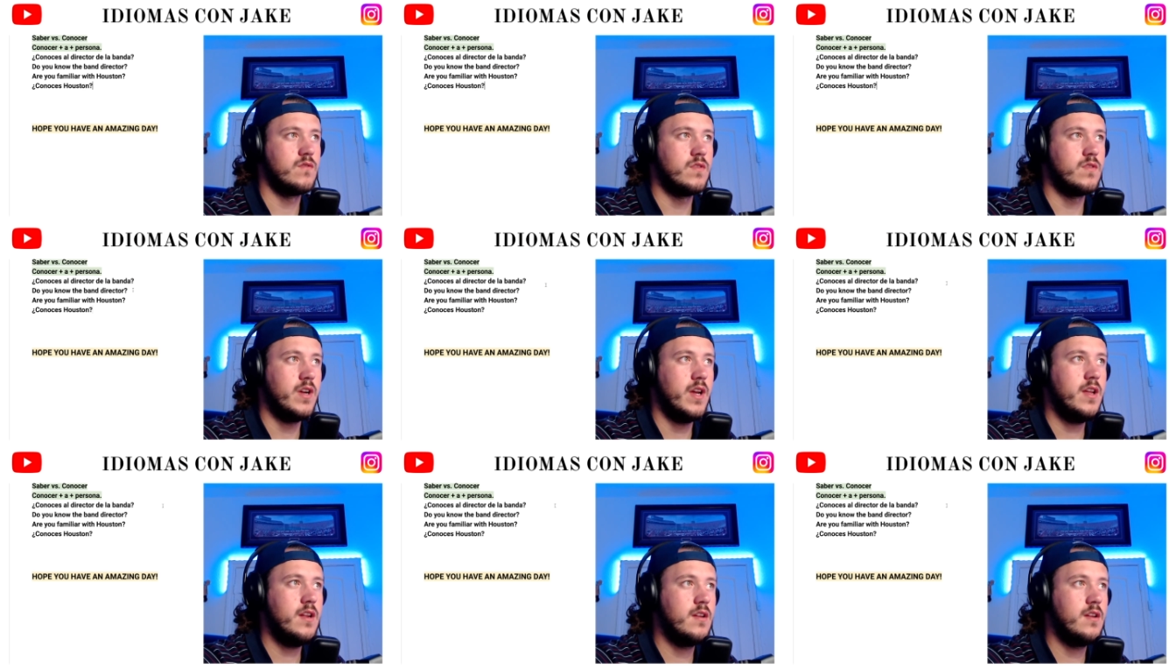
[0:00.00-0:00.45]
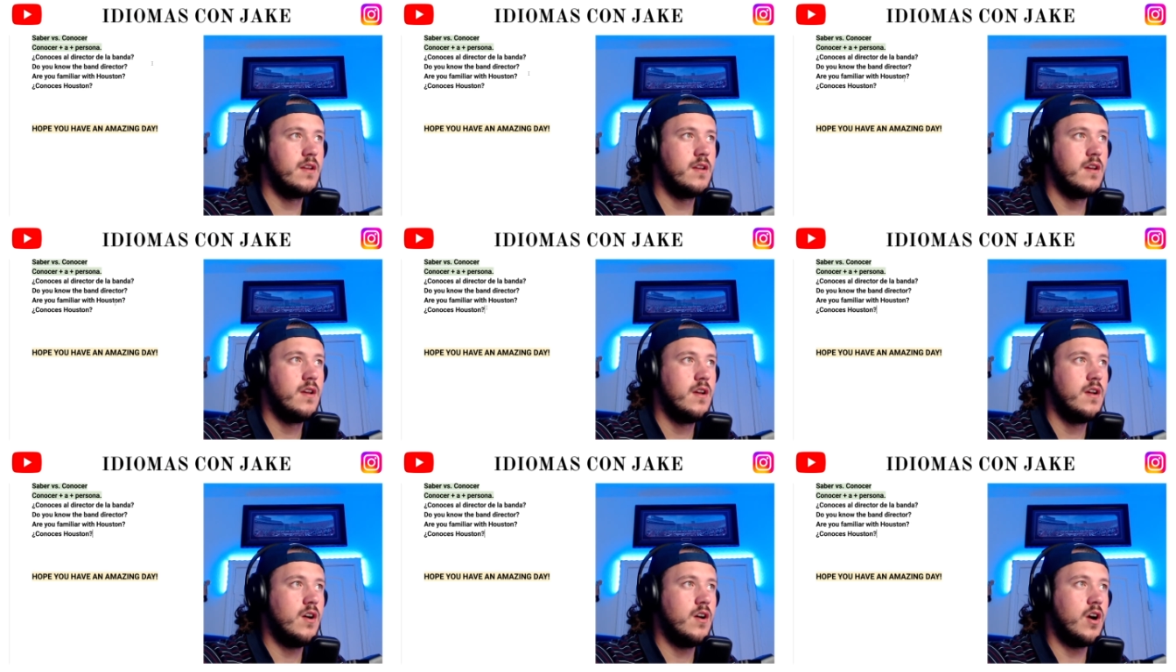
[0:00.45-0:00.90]
Right?
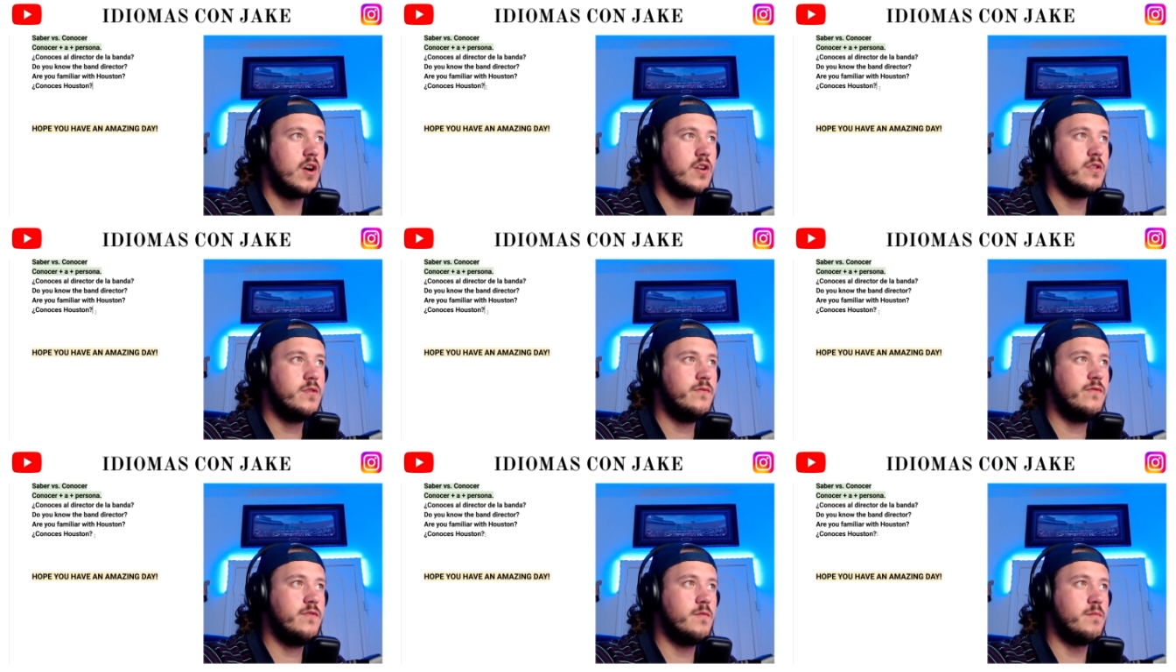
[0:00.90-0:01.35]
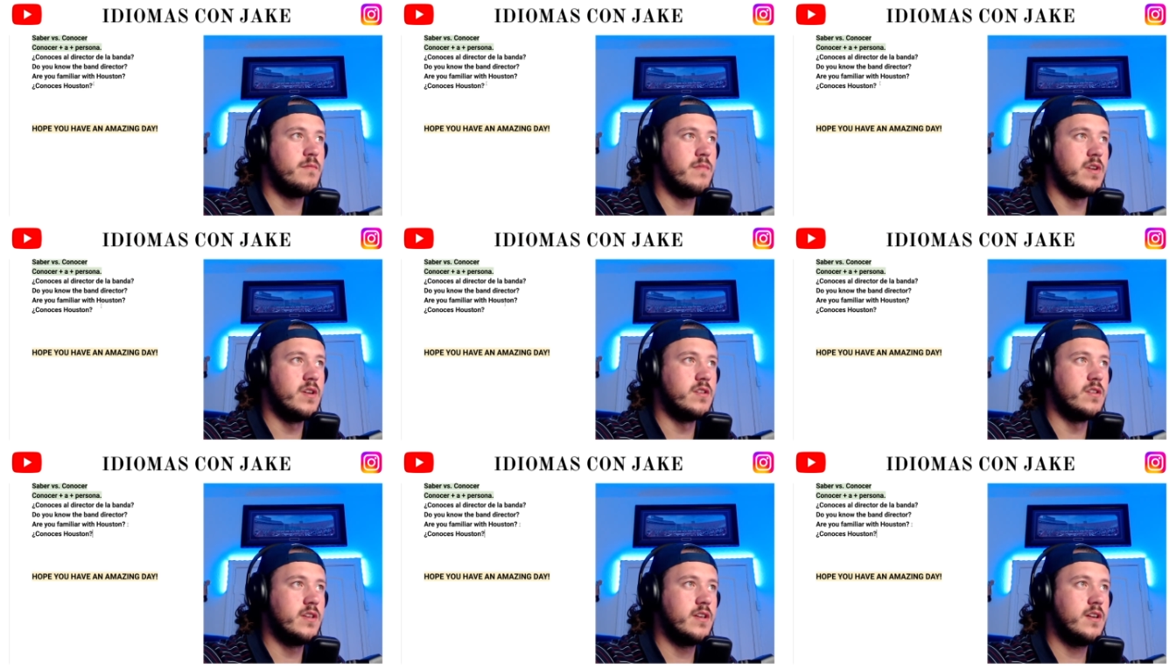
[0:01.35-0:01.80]
Are you
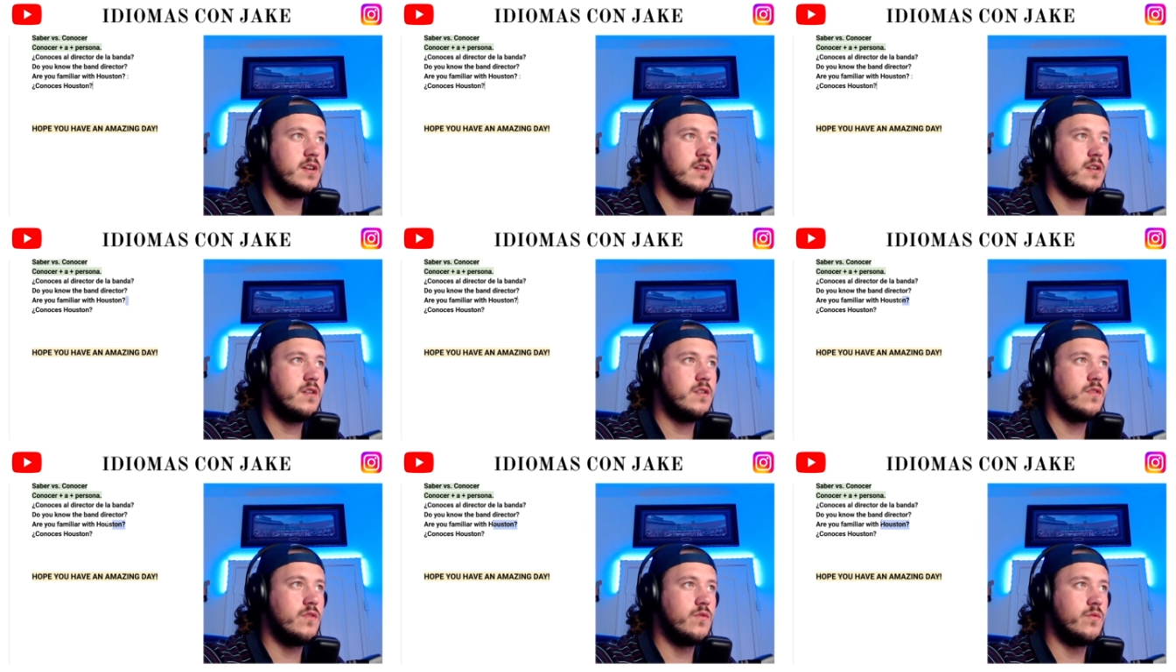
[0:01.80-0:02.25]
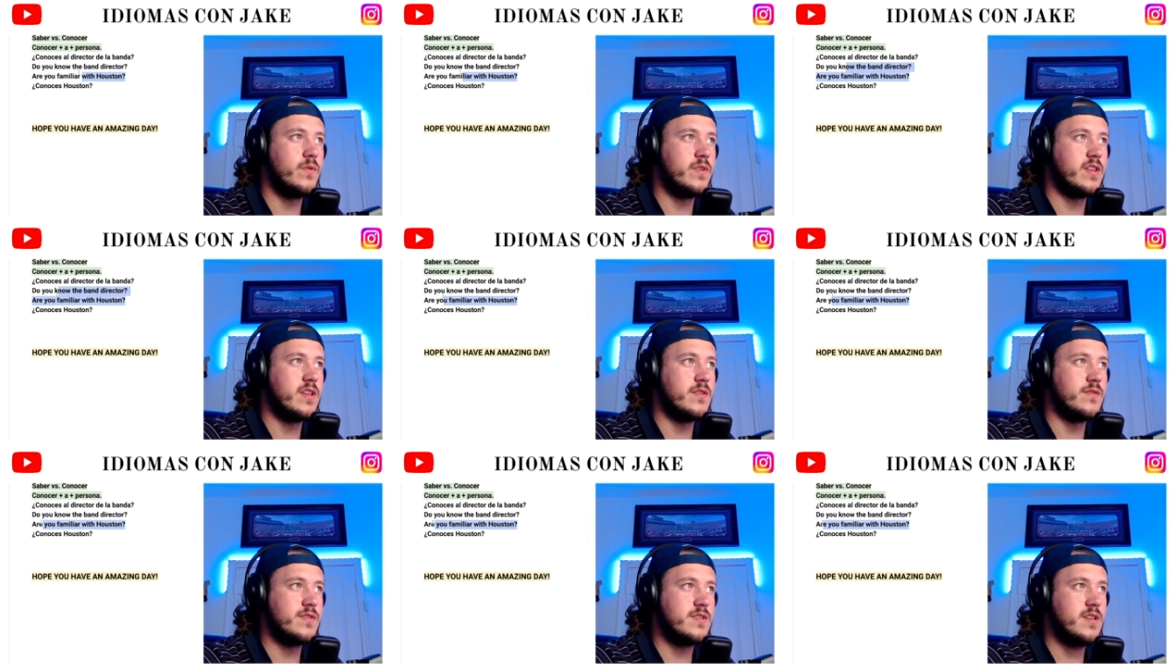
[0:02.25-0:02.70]
familiar
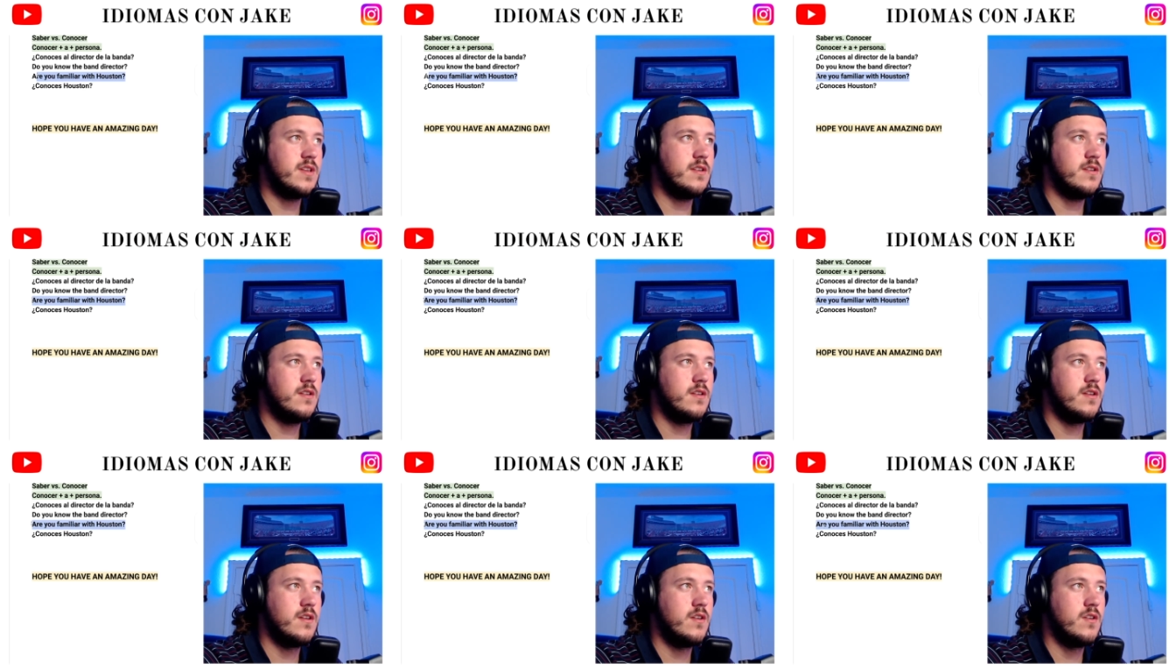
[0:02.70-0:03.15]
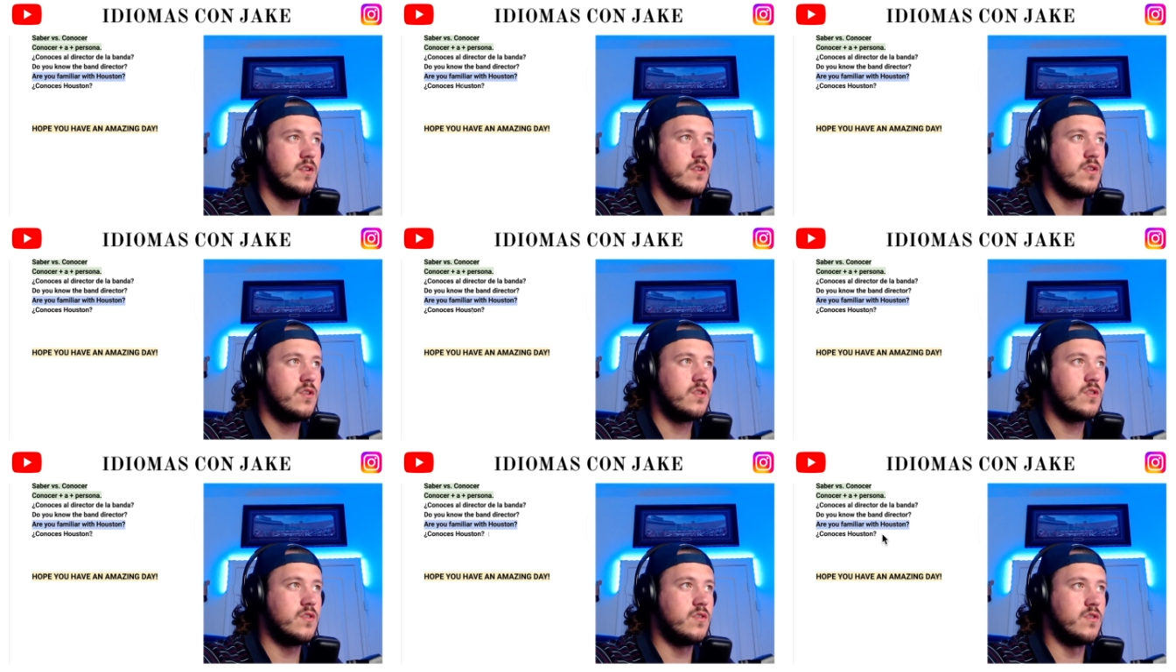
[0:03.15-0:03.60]
with Houston?
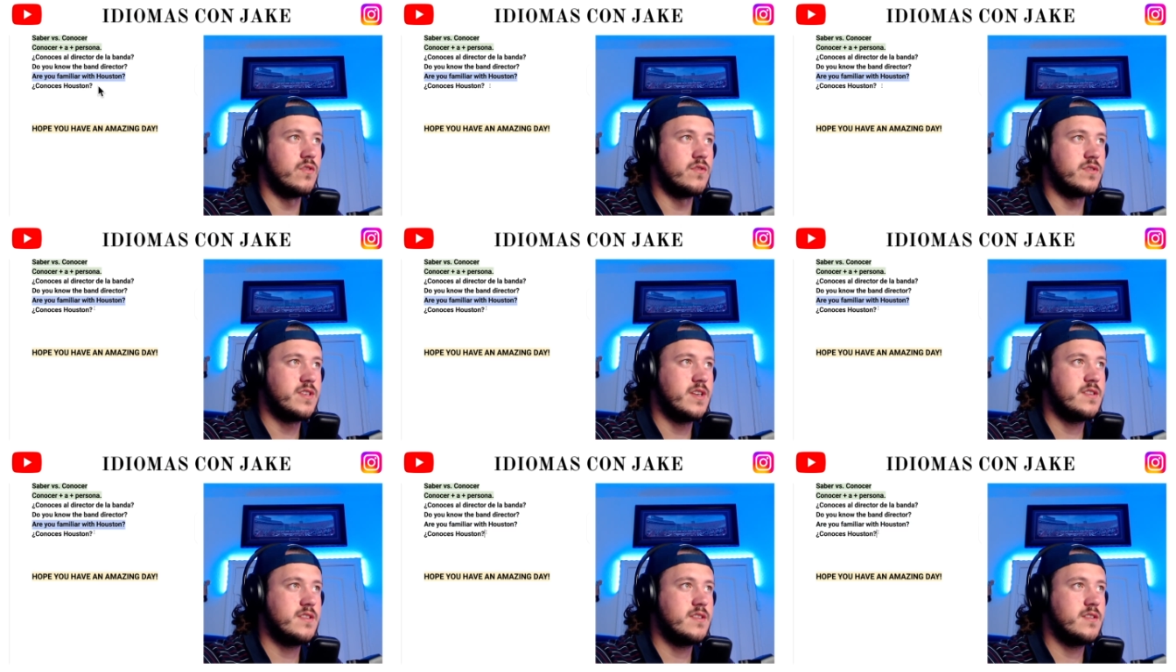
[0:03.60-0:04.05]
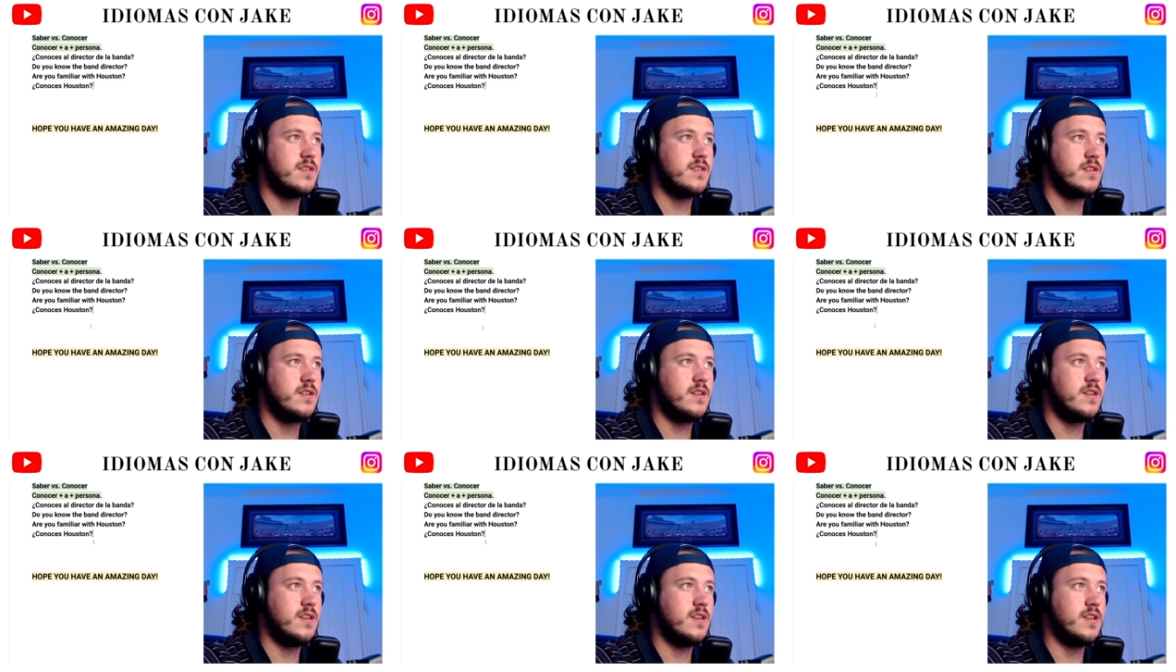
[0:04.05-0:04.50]
¿Conoces
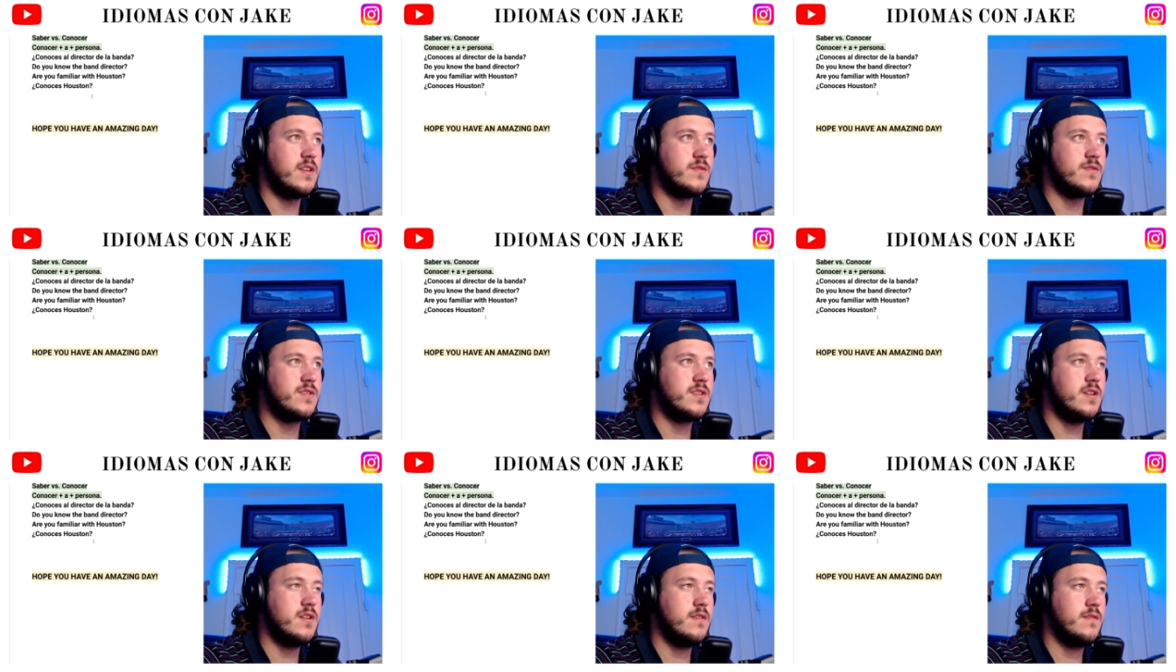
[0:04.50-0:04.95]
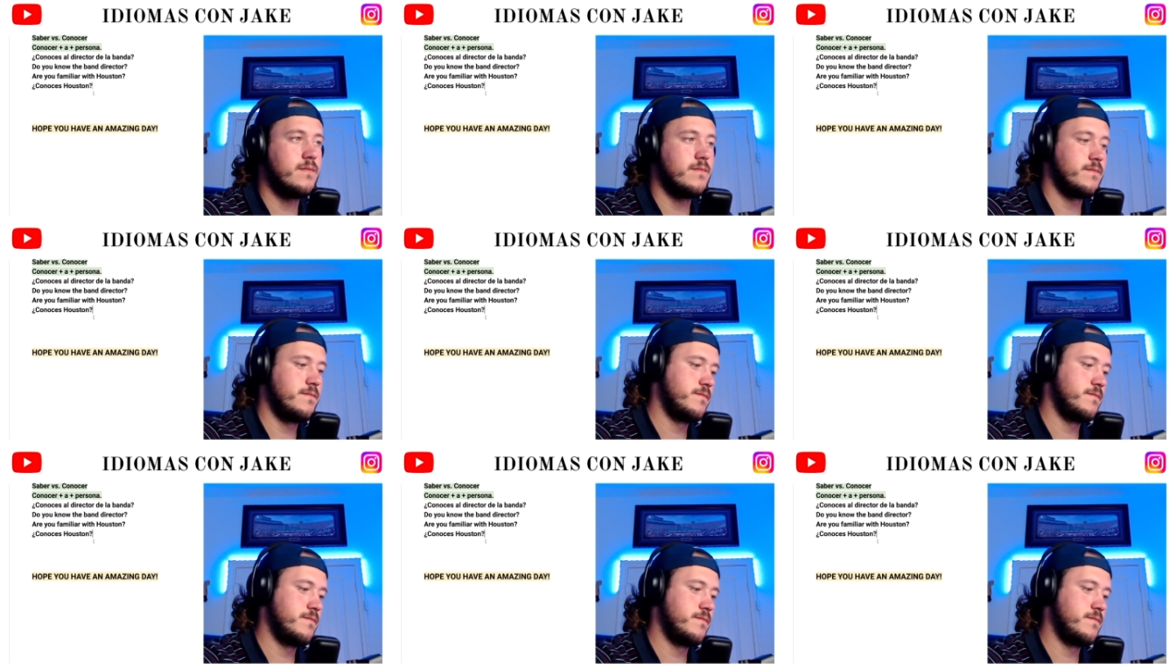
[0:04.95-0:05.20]
Houston?